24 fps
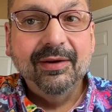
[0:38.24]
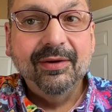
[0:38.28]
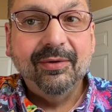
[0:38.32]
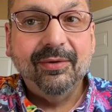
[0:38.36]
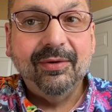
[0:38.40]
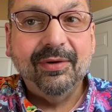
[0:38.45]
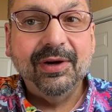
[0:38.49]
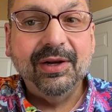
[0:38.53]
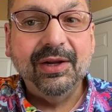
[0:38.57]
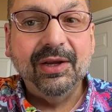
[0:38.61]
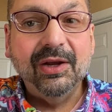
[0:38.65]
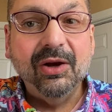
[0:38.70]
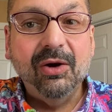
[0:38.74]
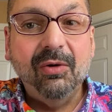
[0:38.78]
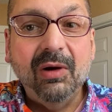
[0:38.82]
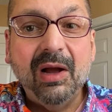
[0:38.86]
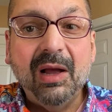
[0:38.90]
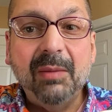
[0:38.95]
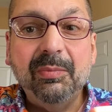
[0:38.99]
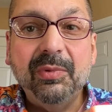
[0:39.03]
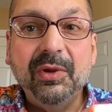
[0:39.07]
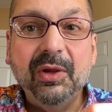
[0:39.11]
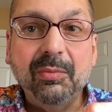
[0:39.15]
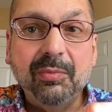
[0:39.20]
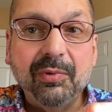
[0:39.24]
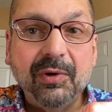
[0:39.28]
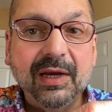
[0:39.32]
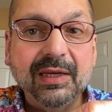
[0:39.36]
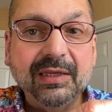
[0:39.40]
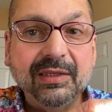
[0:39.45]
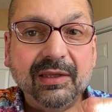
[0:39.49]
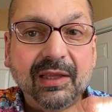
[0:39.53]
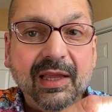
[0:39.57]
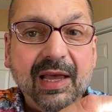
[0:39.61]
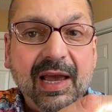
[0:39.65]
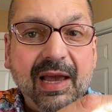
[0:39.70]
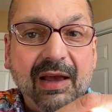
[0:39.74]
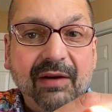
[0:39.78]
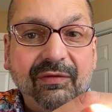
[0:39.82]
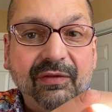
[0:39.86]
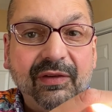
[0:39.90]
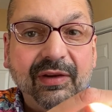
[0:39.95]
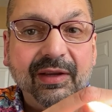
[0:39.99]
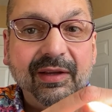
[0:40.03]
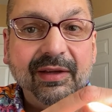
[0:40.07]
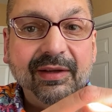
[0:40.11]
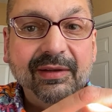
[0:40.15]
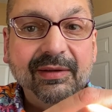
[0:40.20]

Or to go up, you press left.